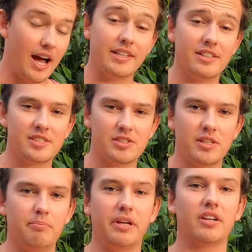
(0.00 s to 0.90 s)

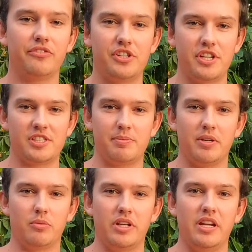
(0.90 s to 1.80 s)
The bigger fish I
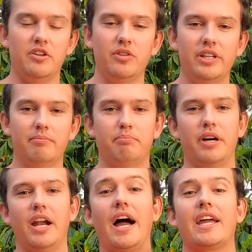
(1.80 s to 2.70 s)
speared were Nanui,
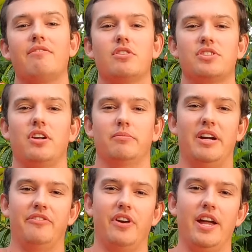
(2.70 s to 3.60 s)
but I gave those all to
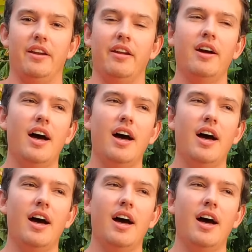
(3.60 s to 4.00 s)
my friend.